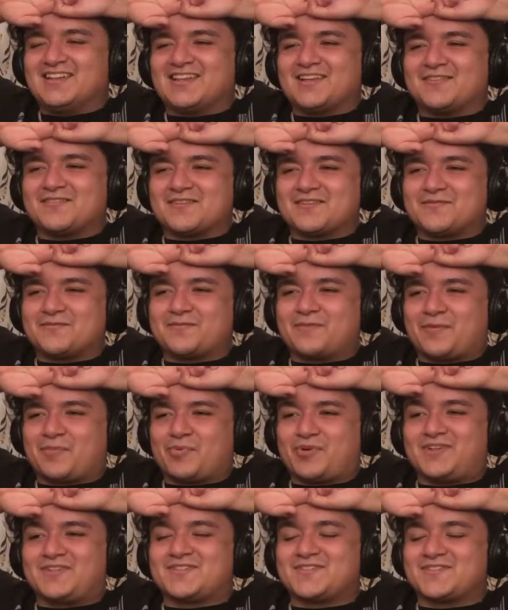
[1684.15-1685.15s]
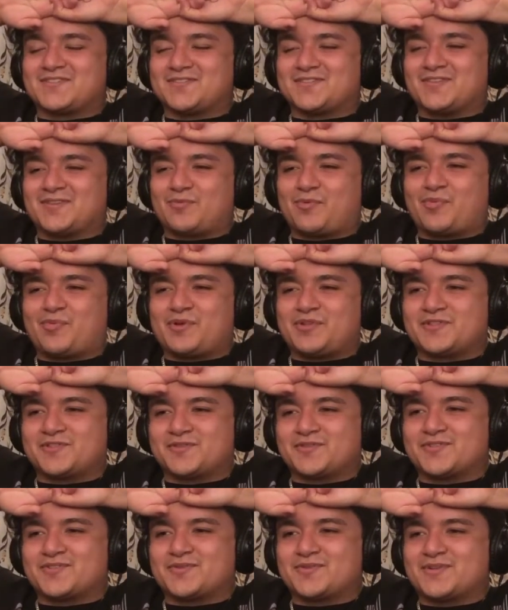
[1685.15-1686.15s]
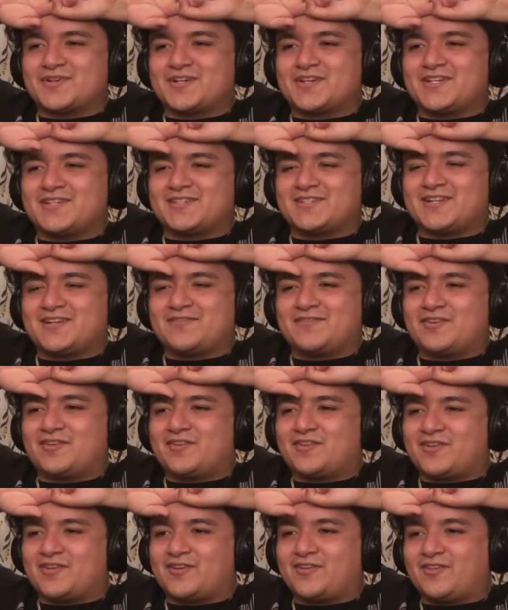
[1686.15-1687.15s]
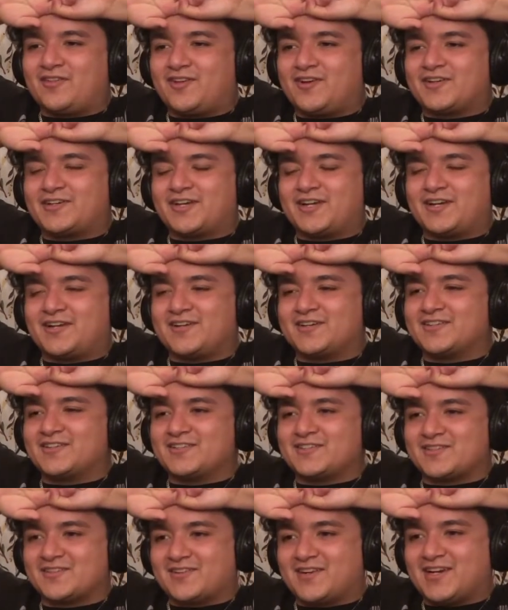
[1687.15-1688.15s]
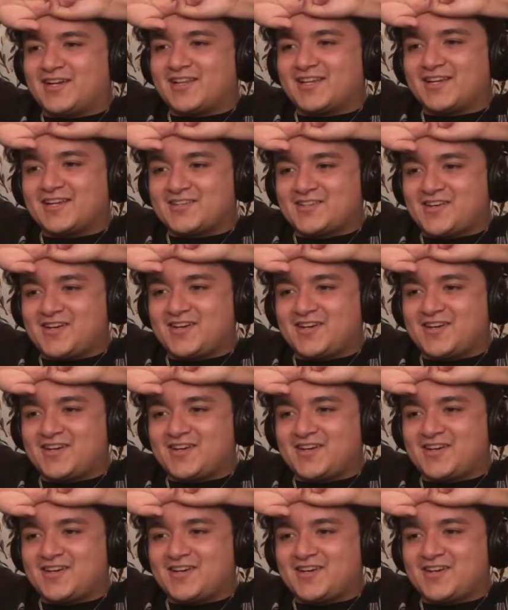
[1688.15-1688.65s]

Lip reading: Like, what if the Rapunzel story, instead of her long hair, it's her eyelash